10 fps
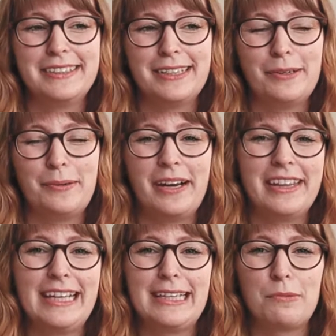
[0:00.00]
So I
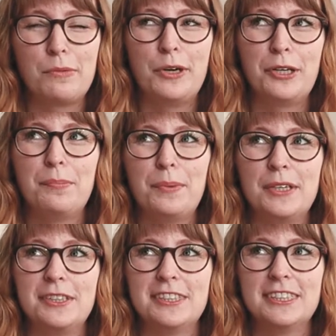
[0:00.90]
think that worked
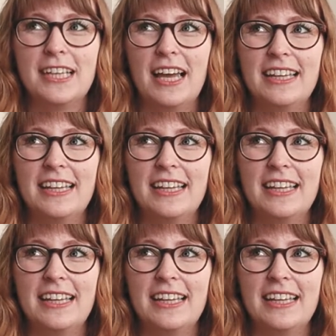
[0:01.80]
because